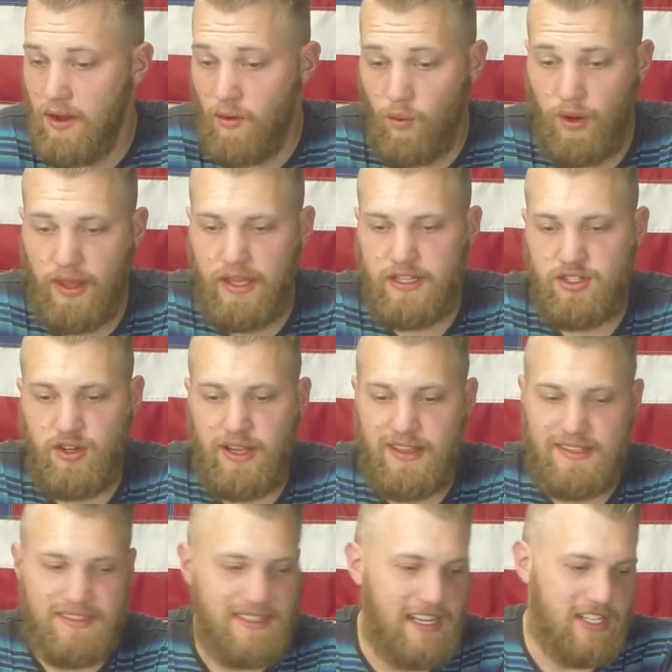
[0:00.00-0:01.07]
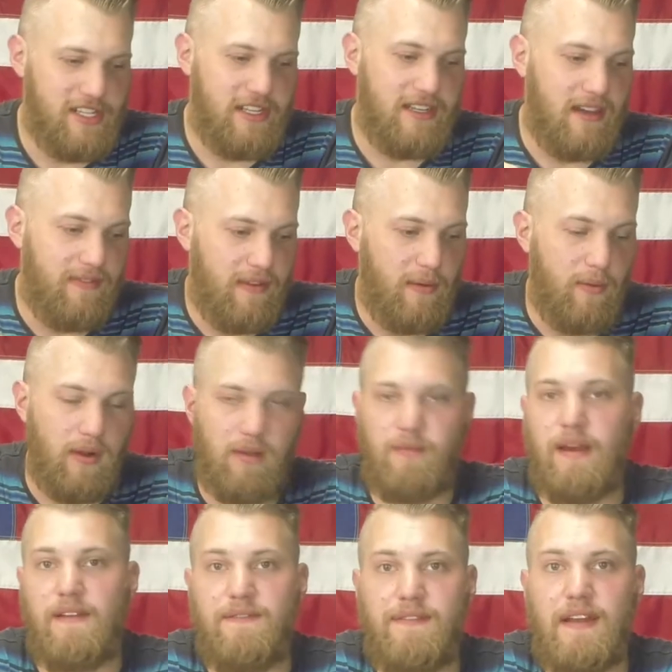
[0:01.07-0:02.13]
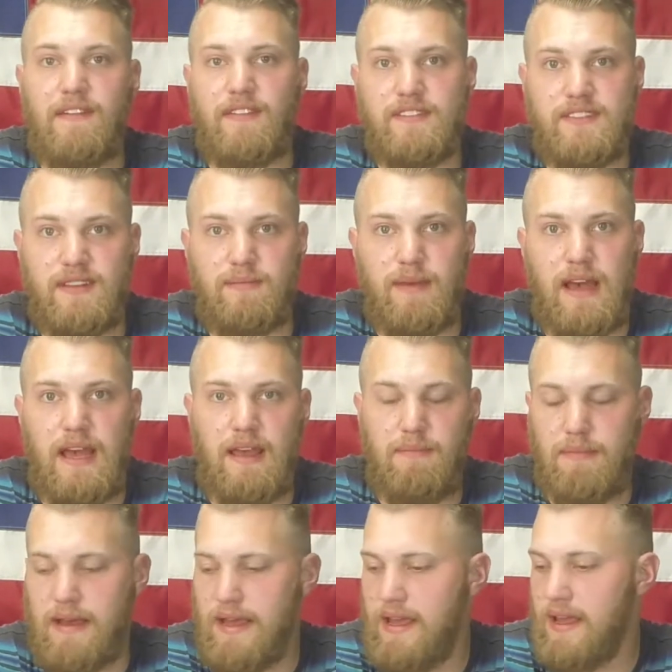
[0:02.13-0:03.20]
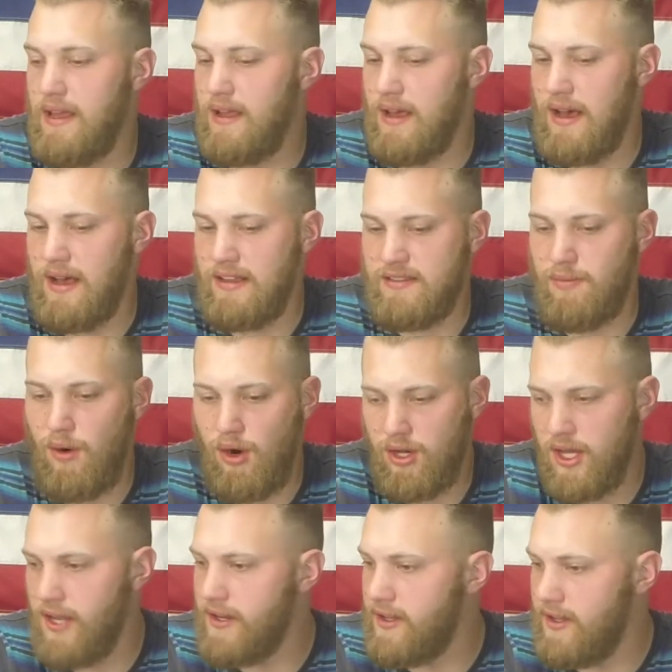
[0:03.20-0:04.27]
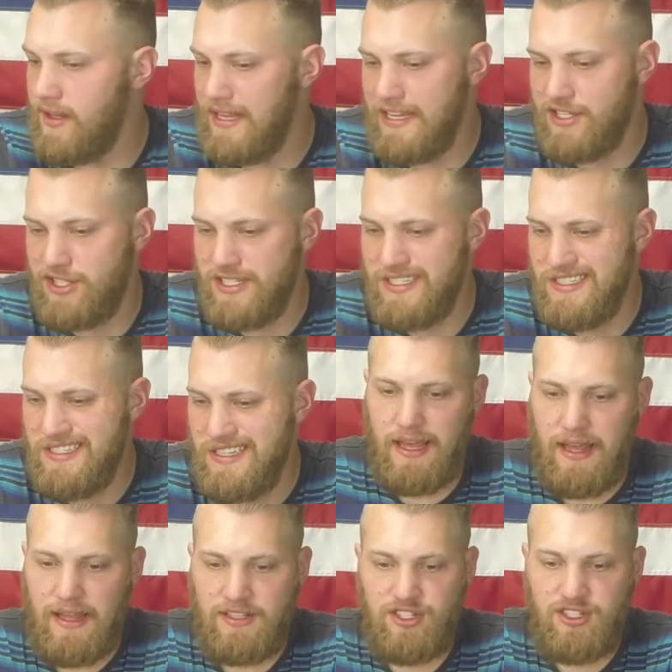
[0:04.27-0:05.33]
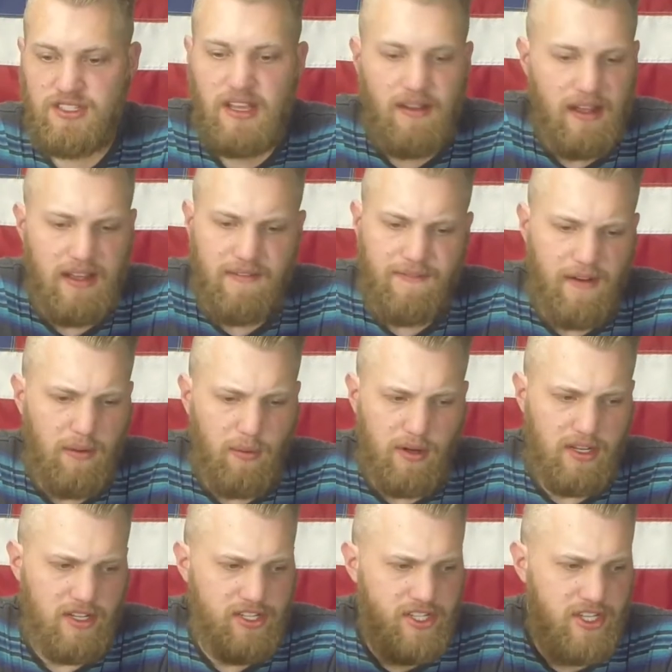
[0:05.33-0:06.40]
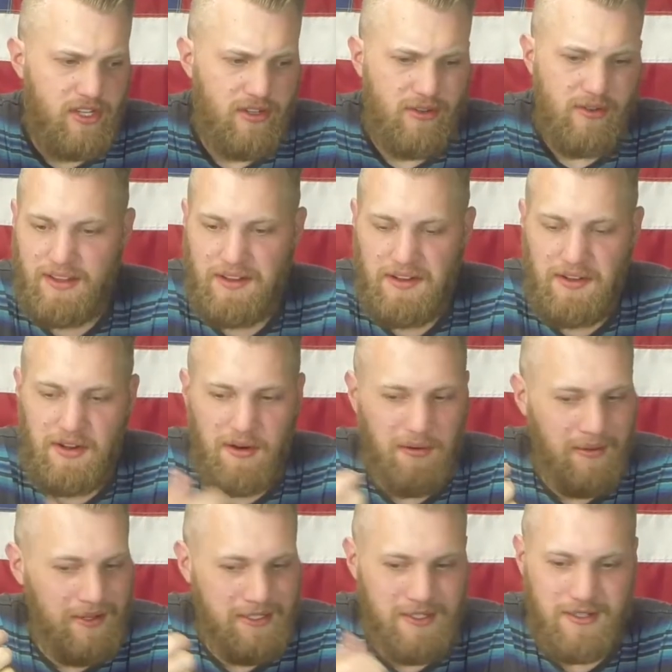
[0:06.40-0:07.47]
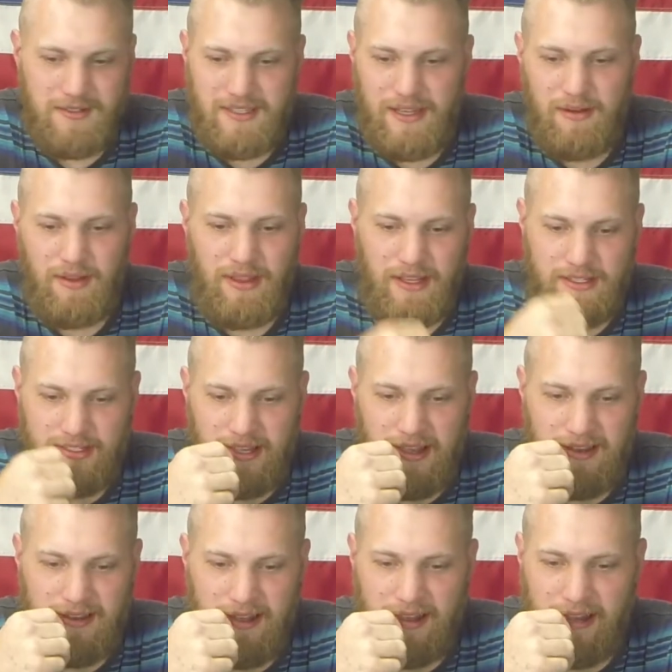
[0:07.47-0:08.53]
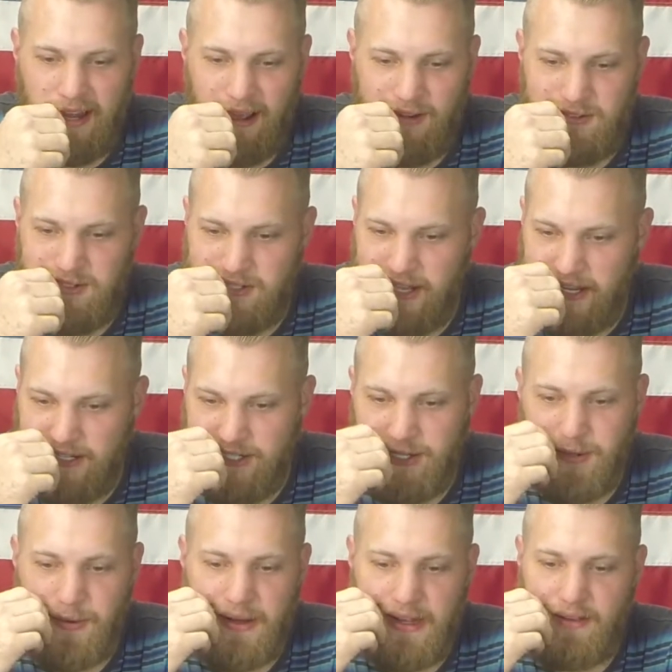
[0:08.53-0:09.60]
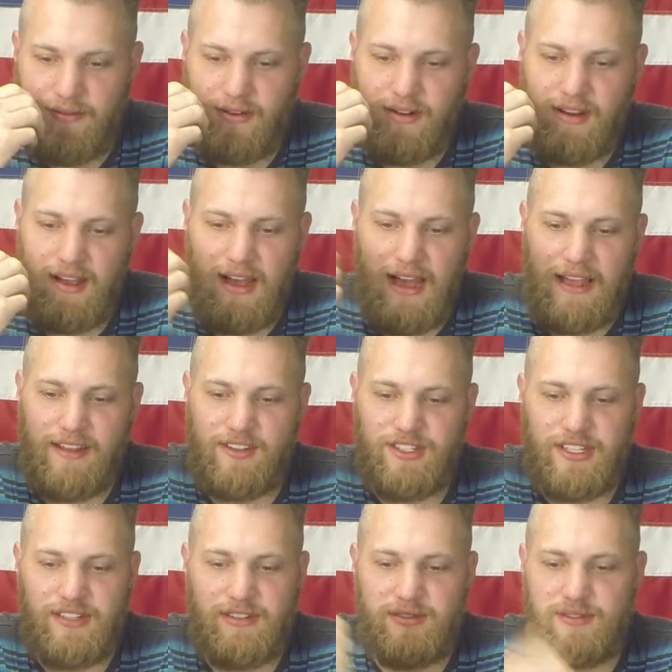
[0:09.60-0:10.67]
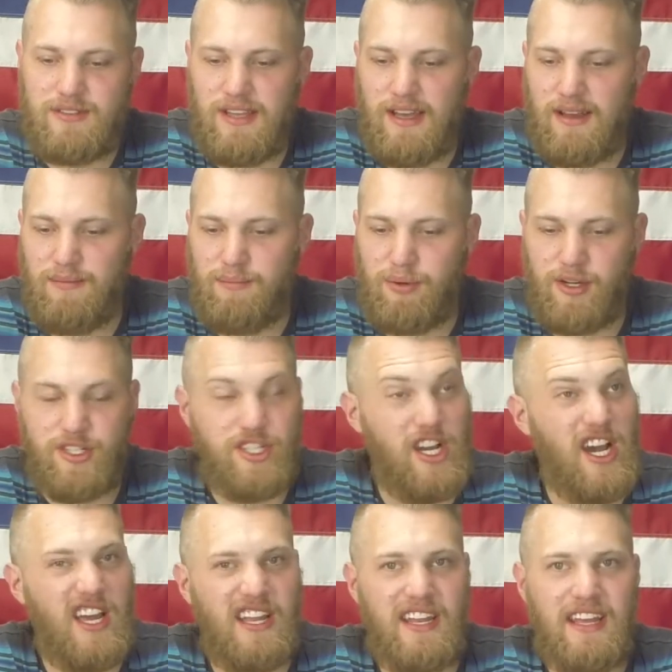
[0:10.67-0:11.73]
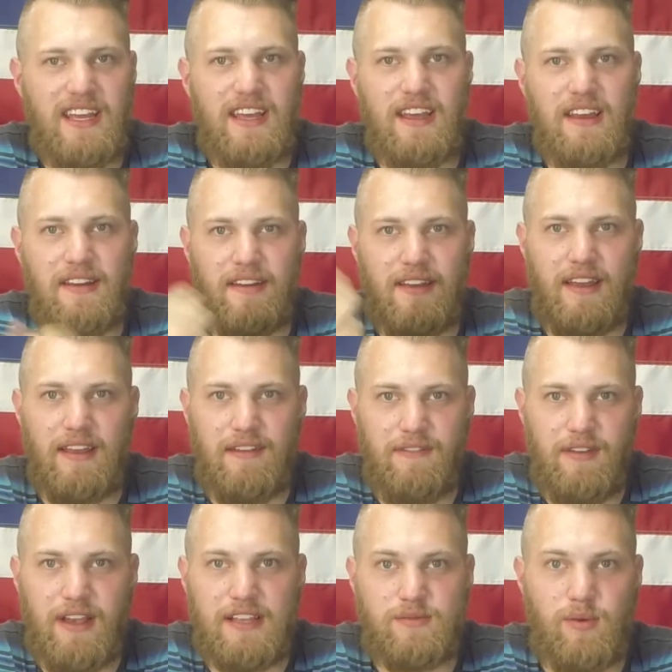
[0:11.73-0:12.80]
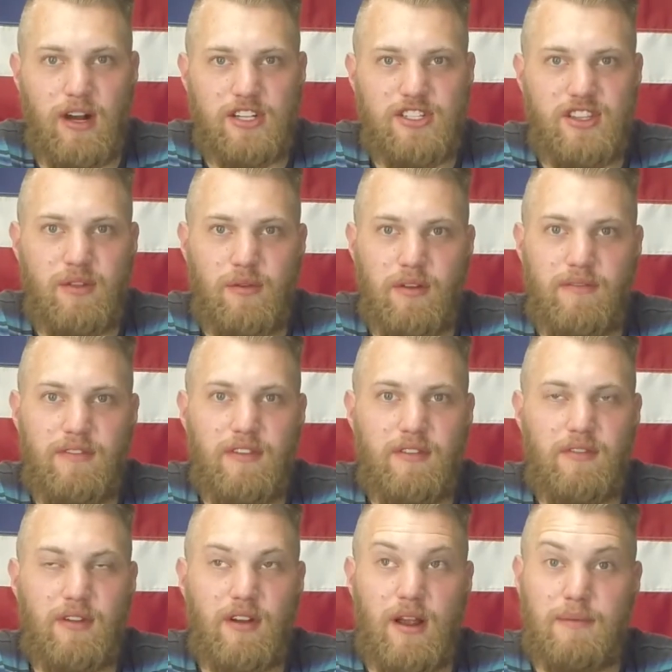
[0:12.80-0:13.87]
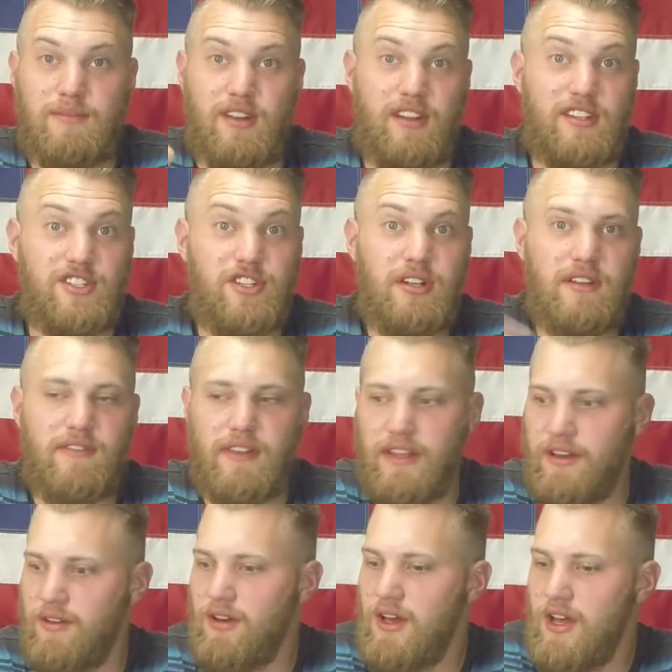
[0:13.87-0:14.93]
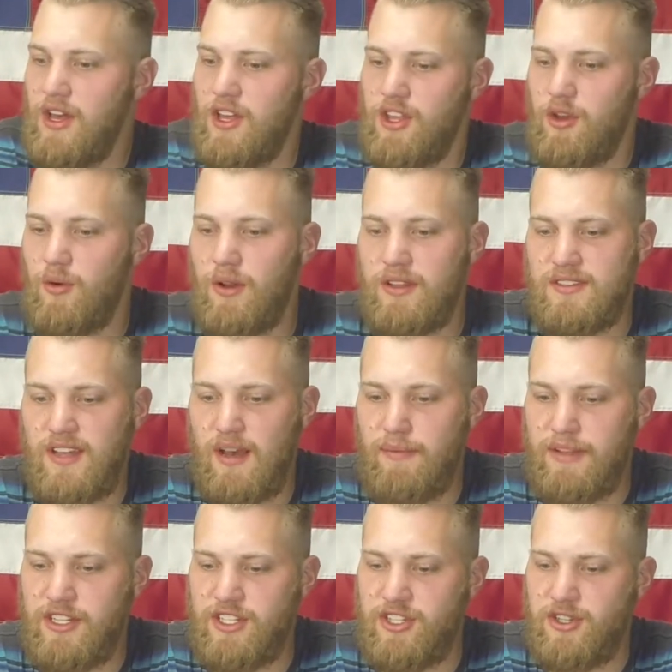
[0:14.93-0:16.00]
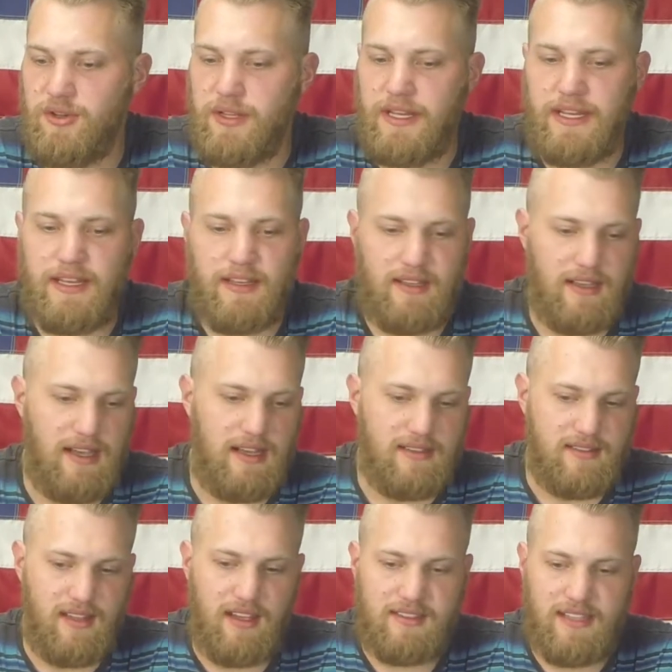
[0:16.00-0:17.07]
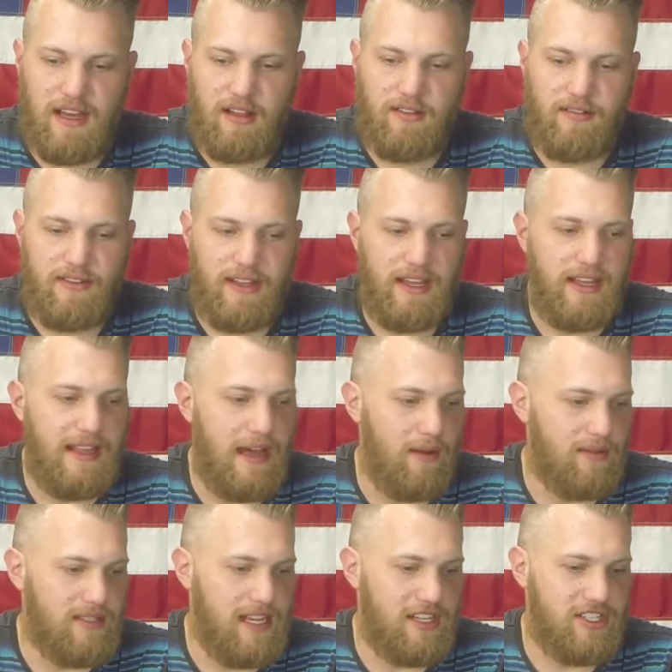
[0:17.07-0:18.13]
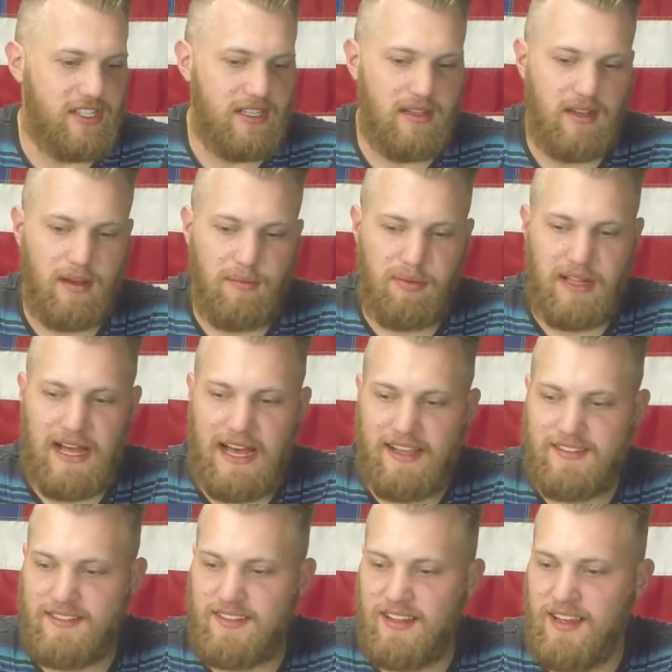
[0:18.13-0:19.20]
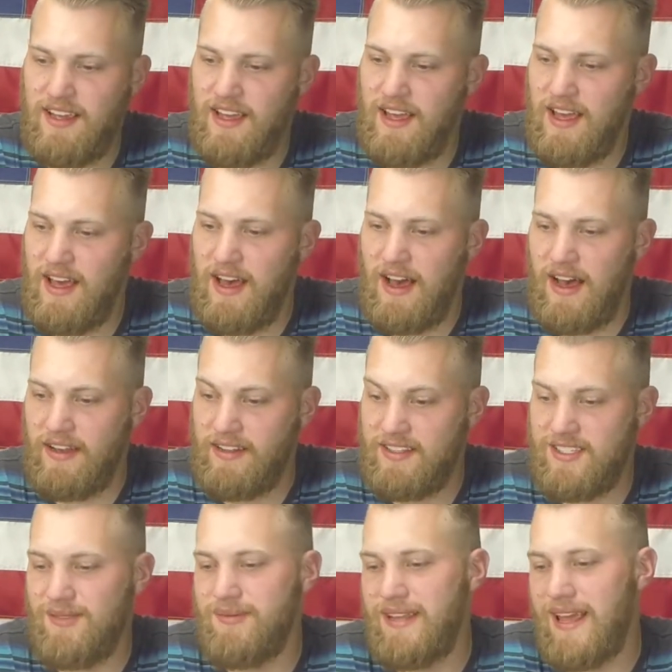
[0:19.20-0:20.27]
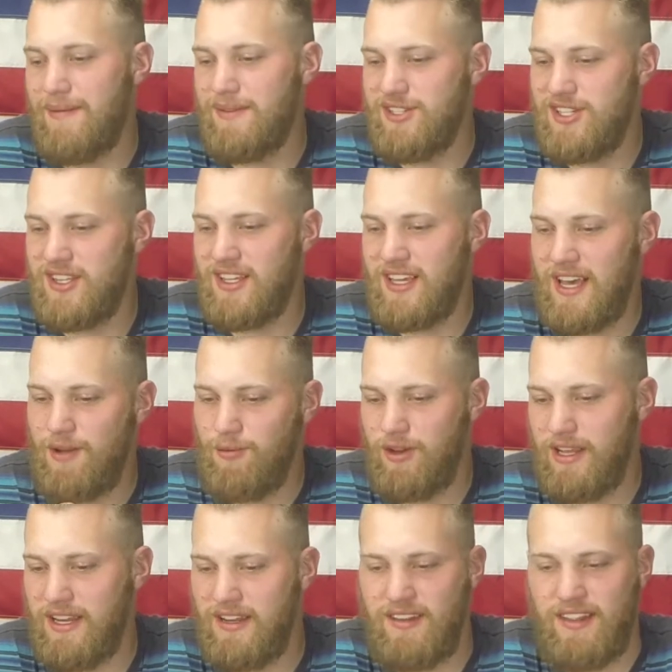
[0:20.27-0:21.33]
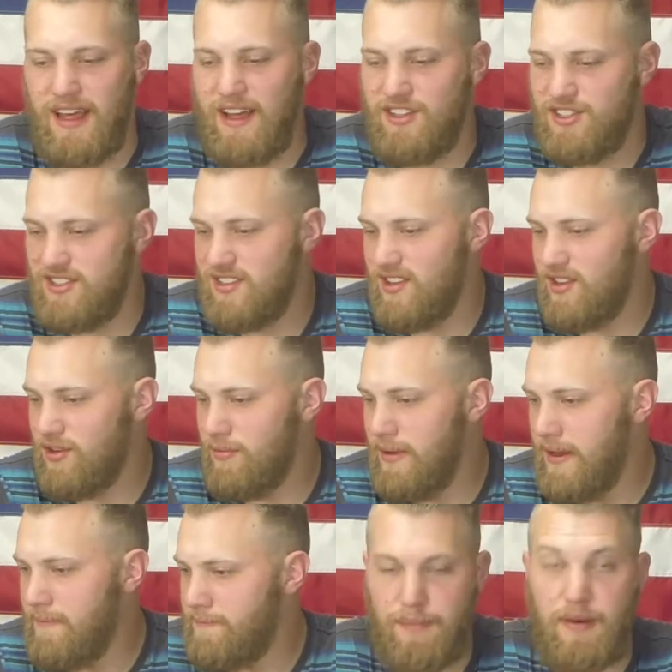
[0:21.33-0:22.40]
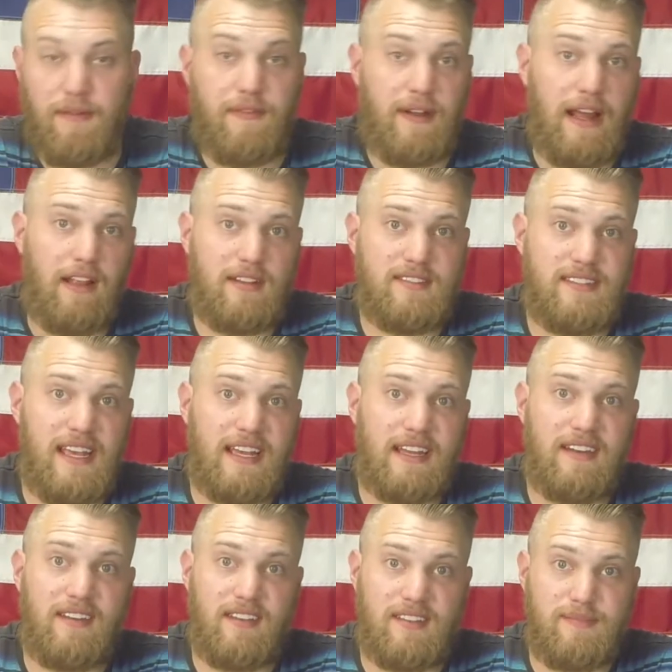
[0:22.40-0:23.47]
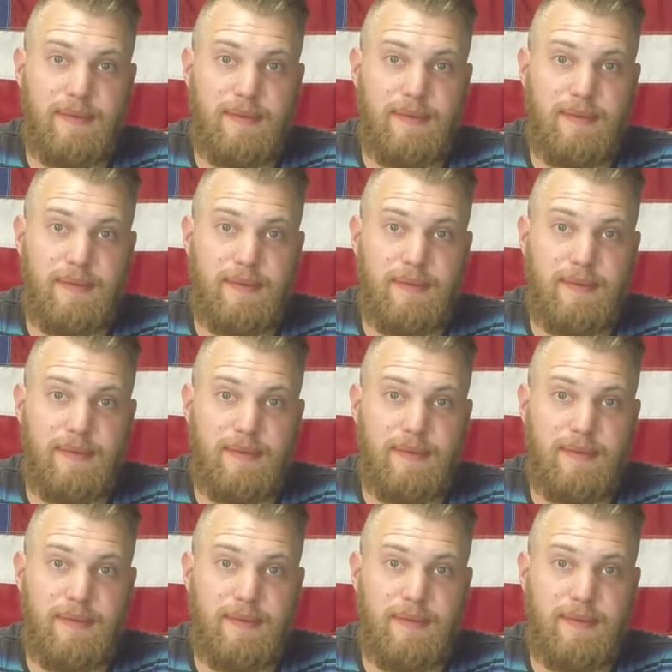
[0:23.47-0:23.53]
Really enjoyed it. This is actually definitely one of my favorites in my small gun collection. It's just a fun one to shoot. You don't really shoot ski with it. You just kind of take it out and just kind of shoot whatever. I usually use birdshot in it. If you guys watched the review, or I'm sorry, the shooting video, you would have saw me shooting slugs out of it, and that was actually a blast. Did some damage to the gun. We'll get into that in just a little bit. But for now, let's take it into the